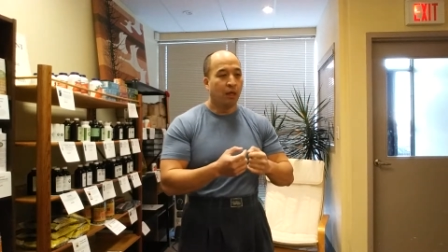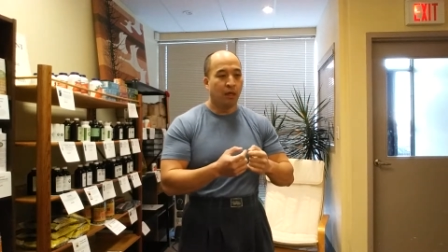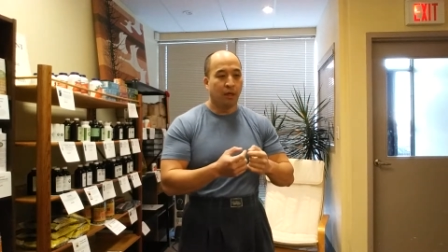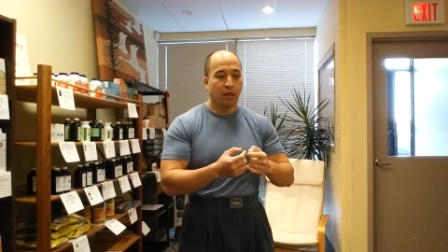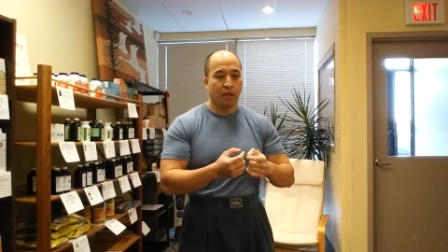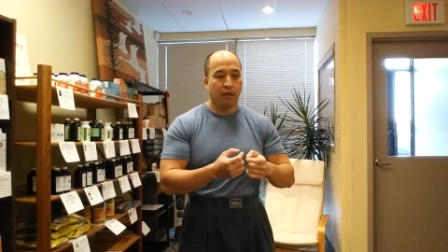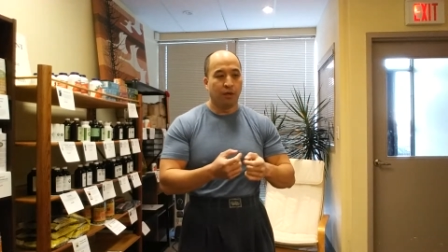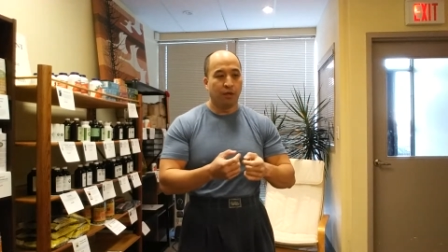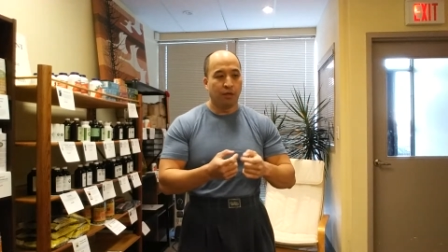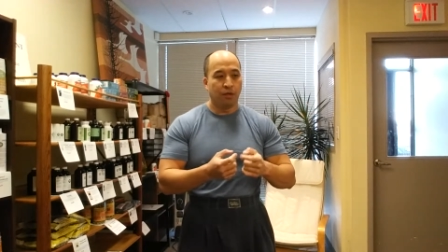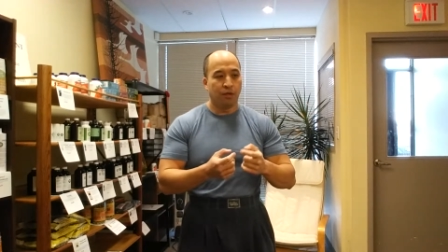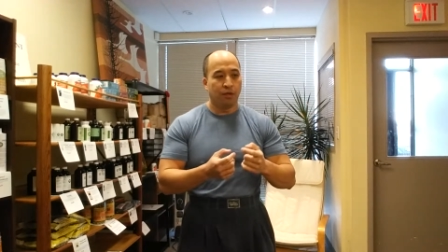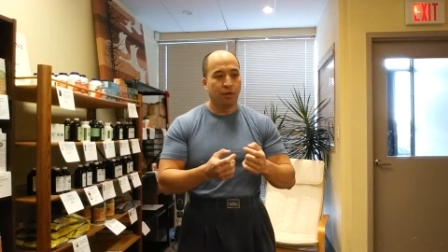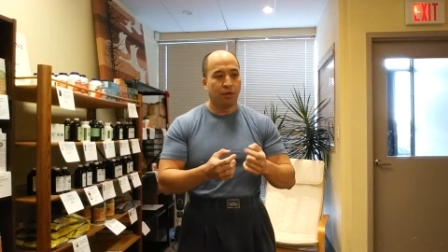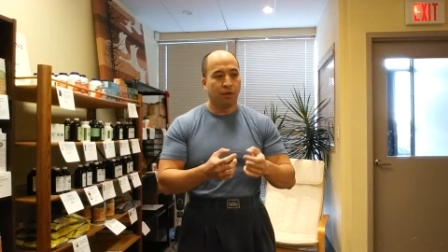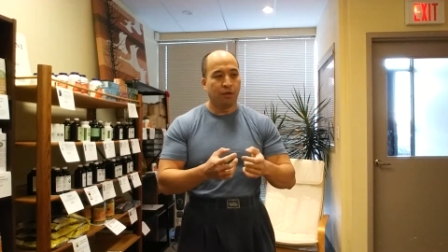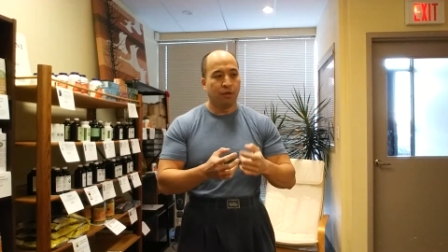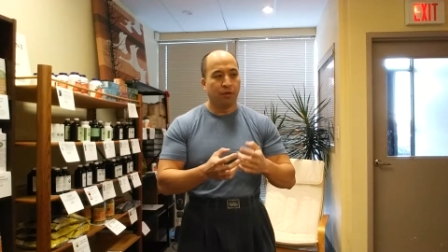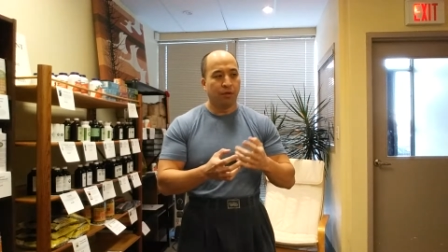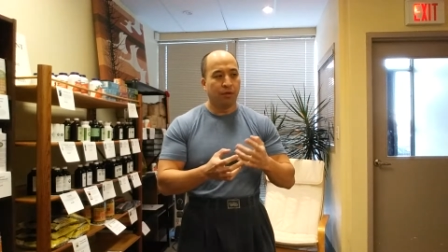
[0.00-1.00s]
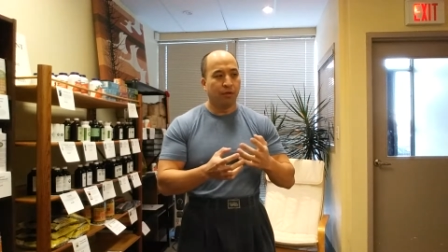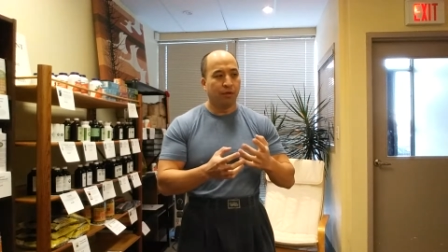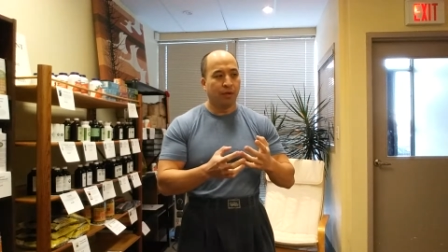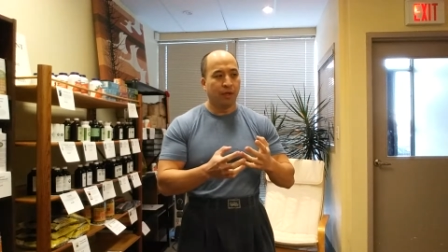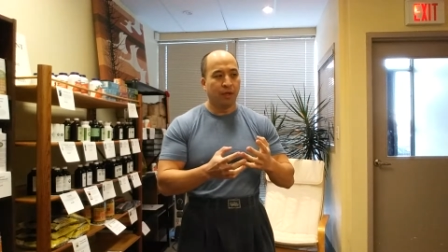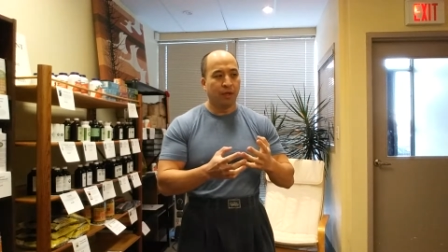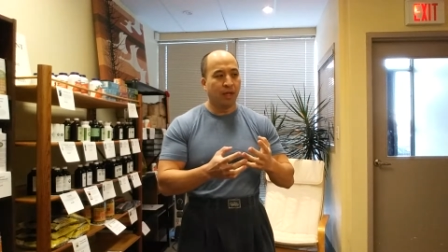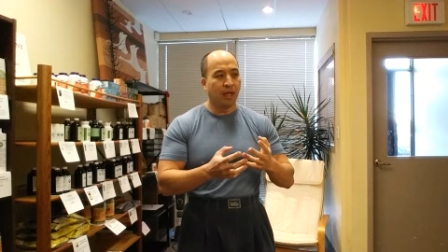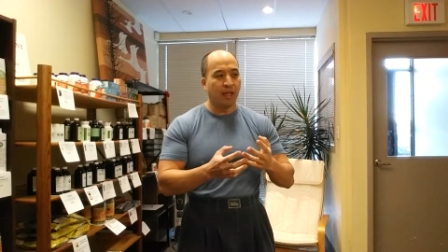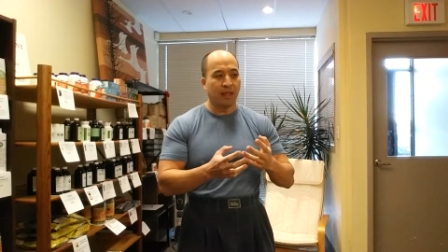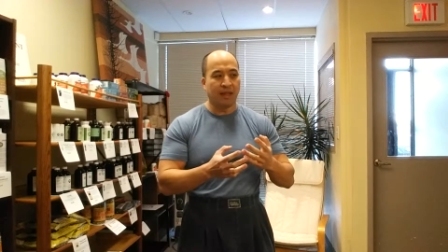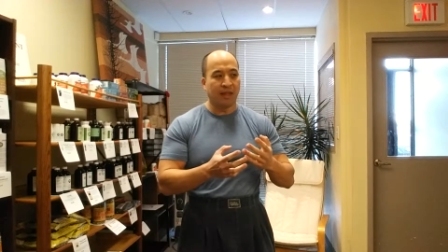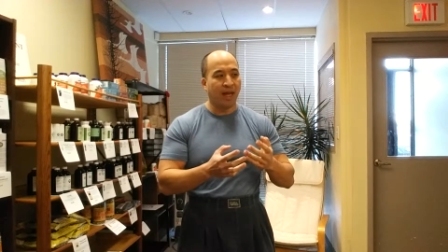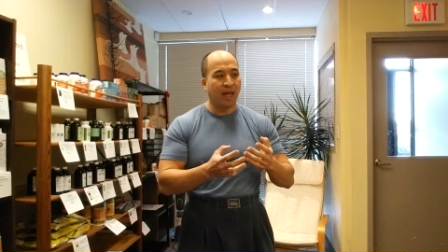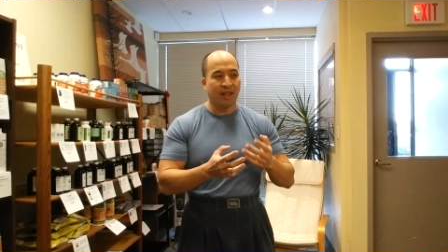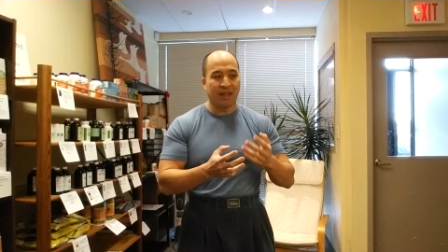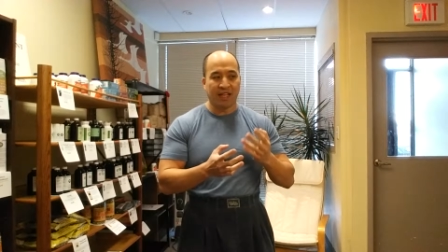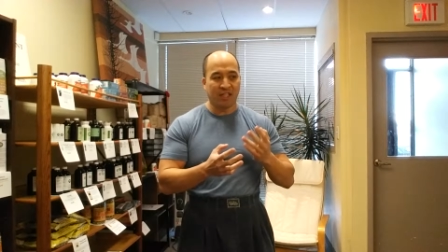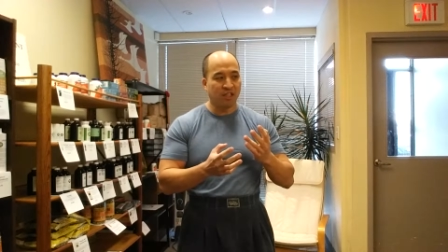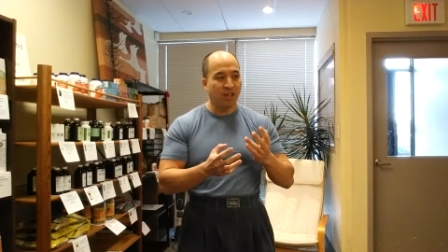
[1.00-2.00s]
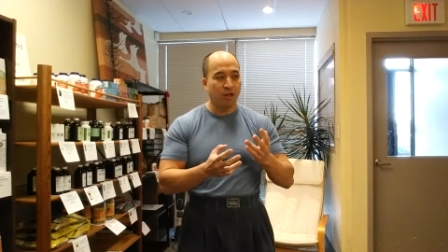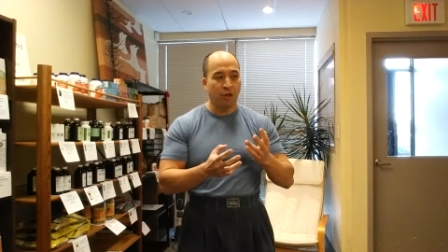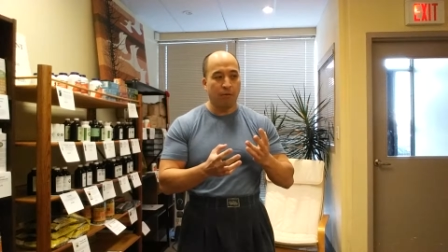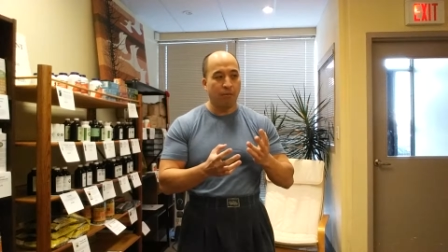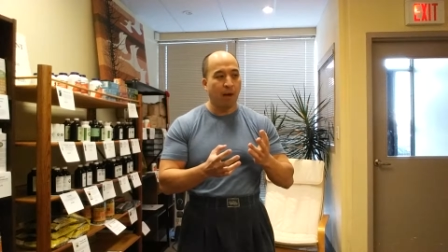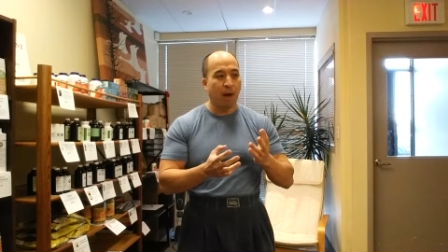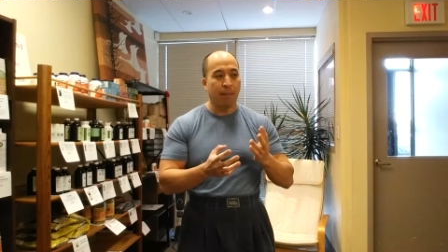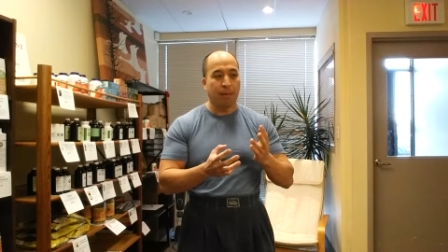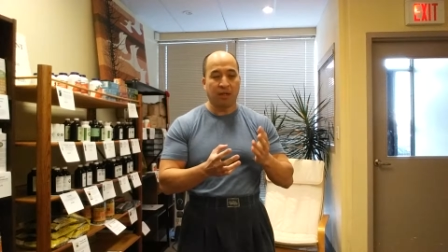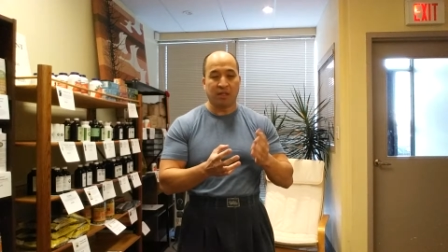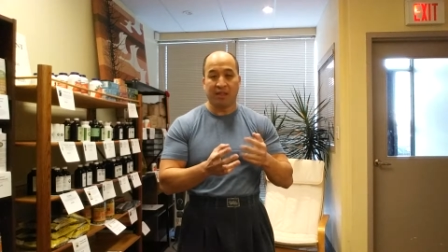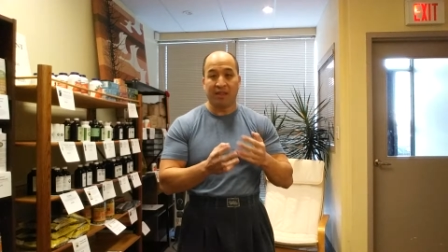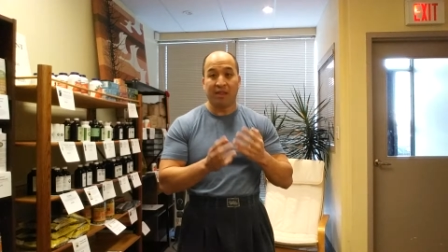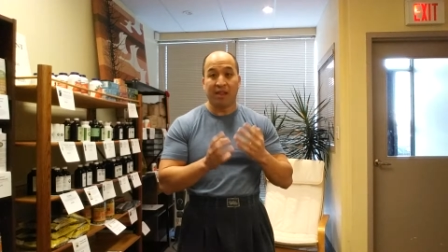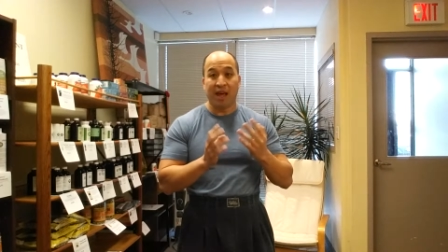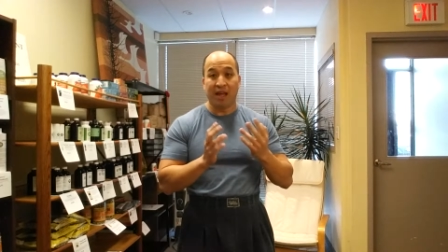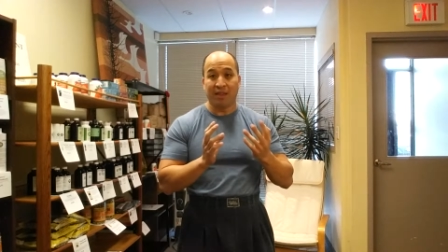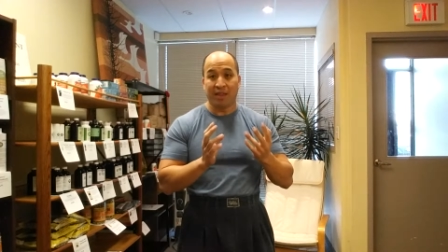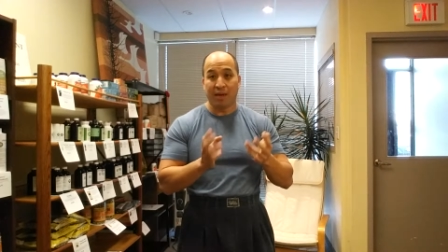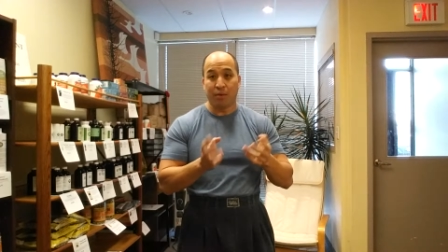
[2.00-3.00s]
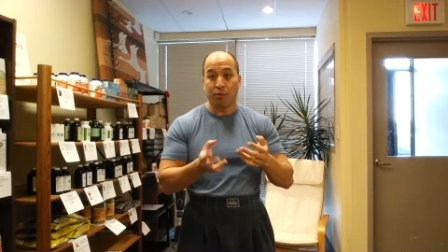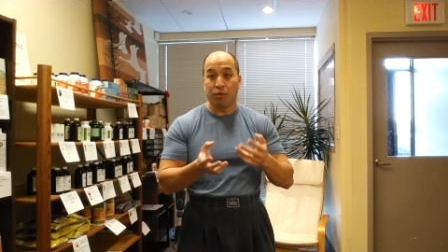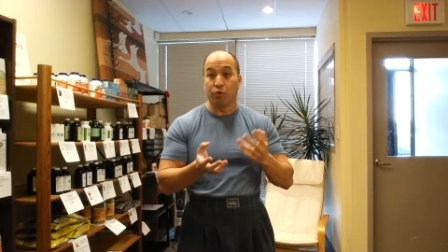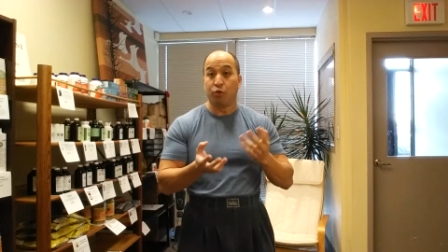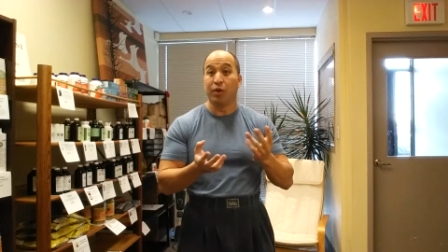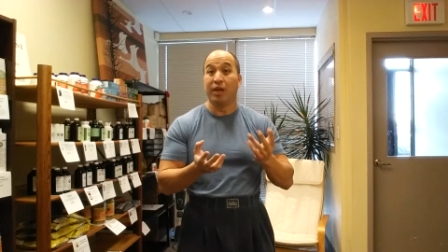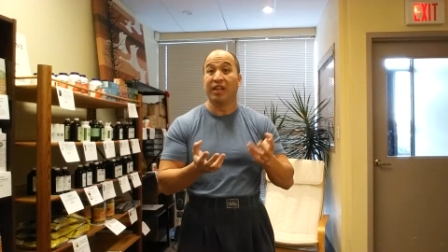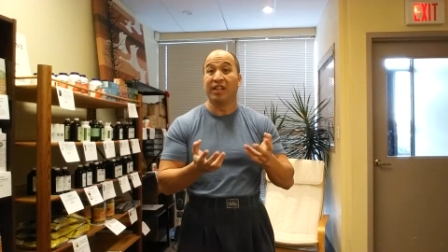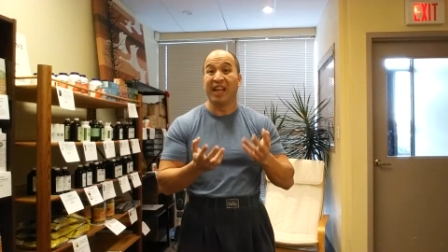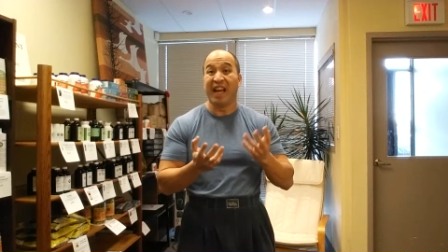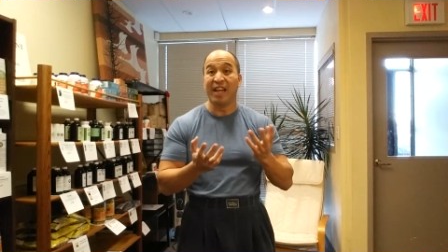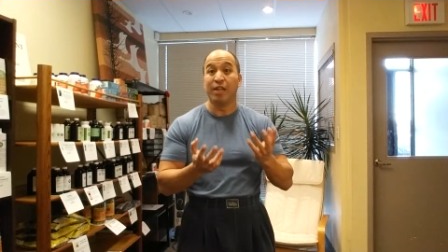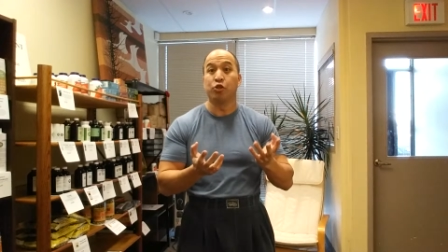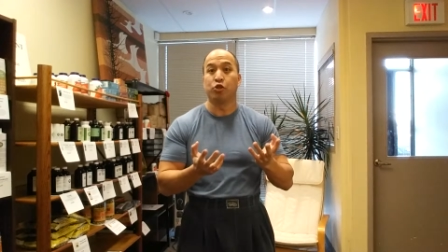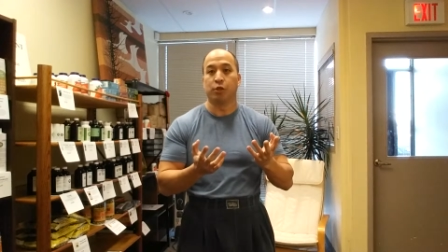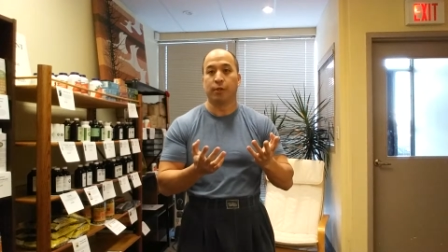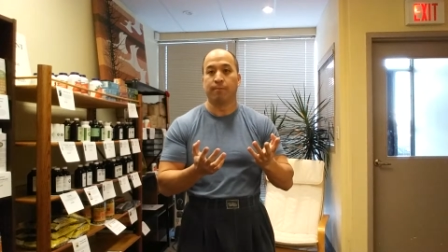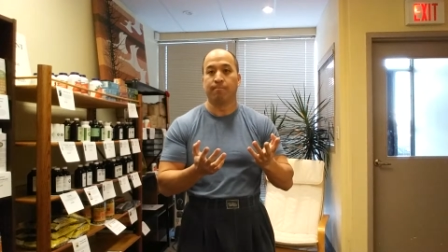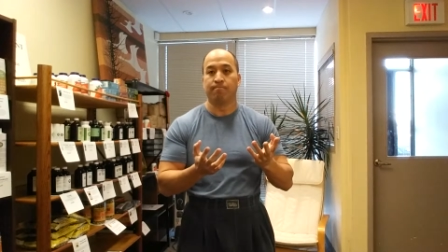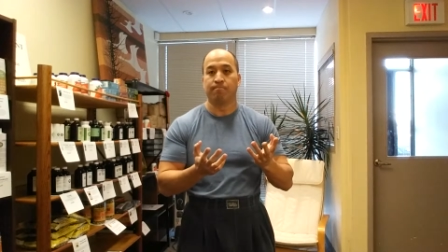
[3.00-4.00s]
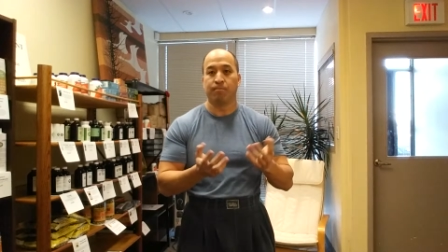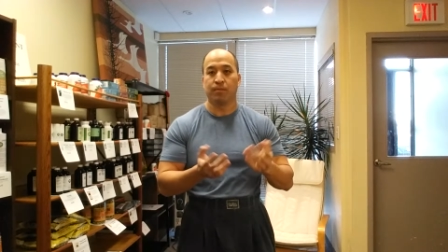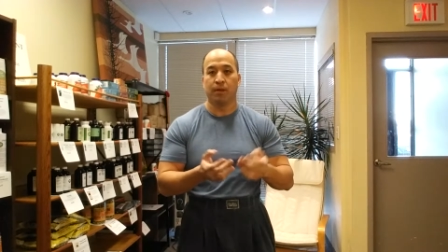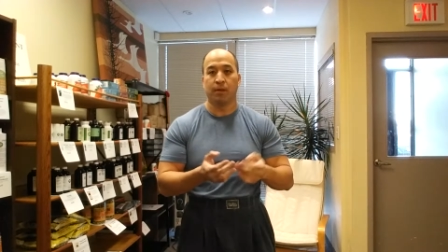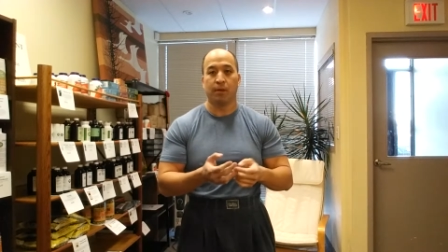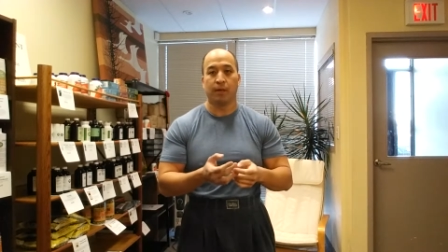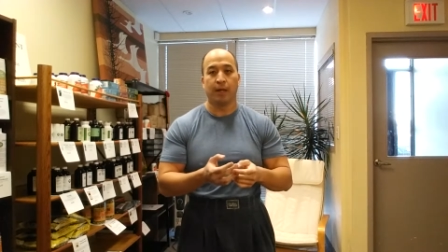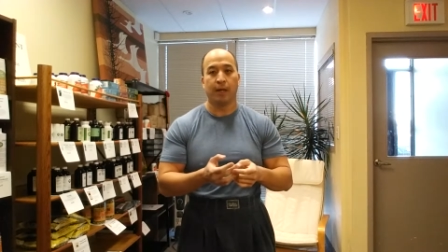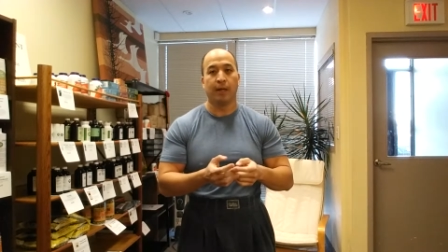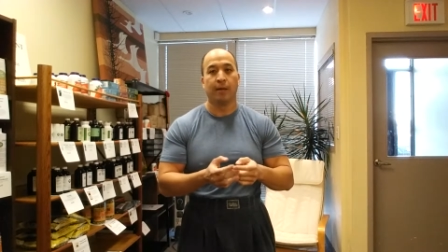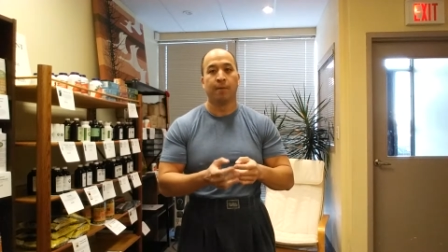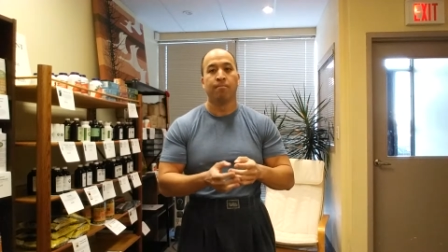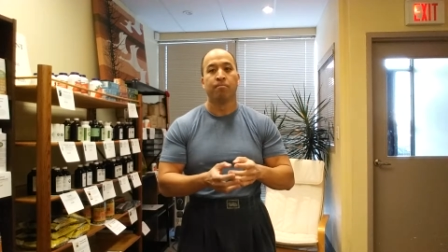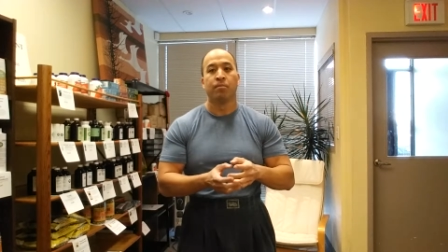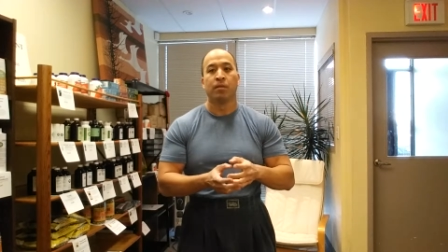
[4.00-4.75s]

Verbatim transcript: You know, you're, you're, that, that's not in your mind because that, that would create tension, okay?